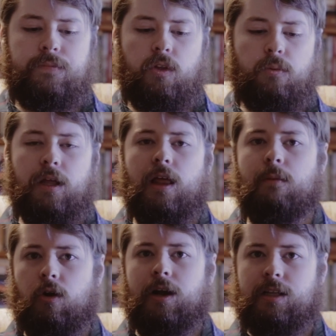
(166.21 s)
you'll be a
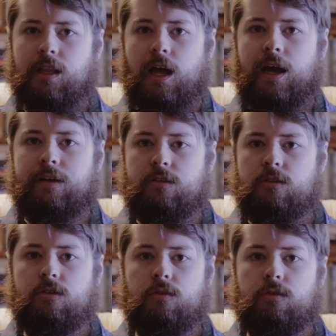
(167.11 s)
lot more inclined
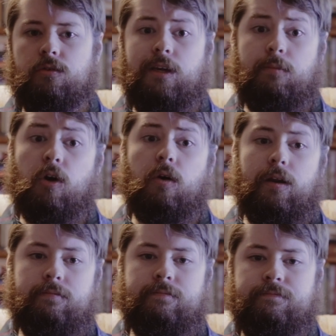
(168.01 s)
to keep
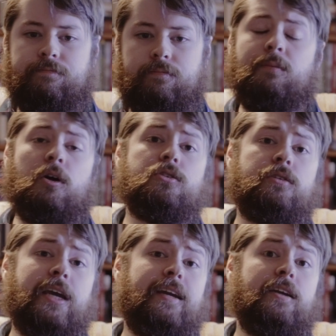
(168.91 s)
going. I'm
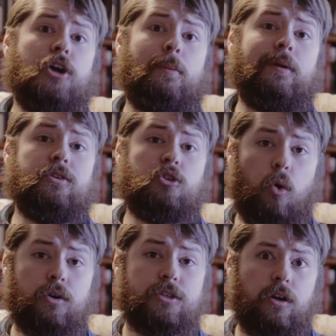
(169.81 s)
also taking a Japanese
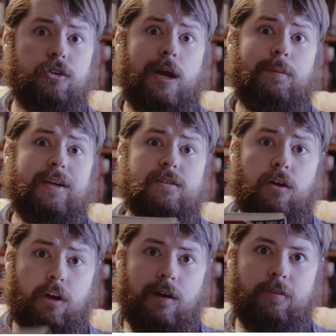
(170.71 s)
course called Japanese
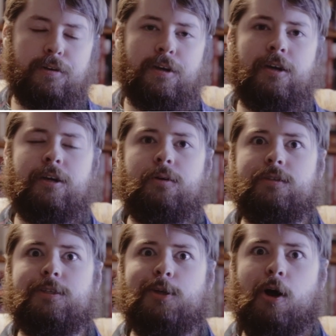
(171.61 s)
Uncovered,
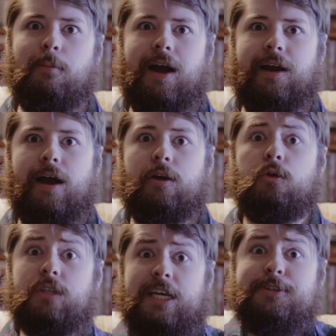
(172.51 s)
which is taught by a guy
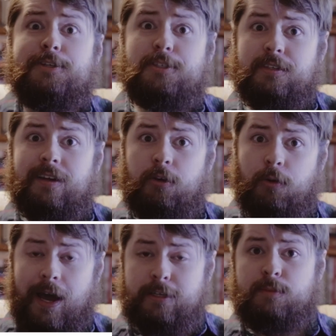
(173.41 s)
who teaches
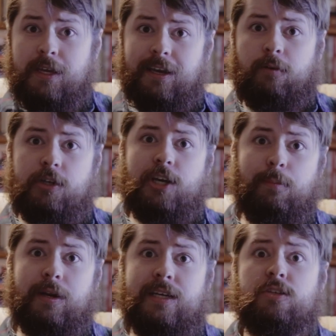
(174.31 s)
you how to speak and read
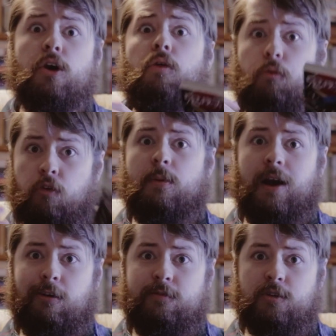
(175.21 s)
Japanese through the power of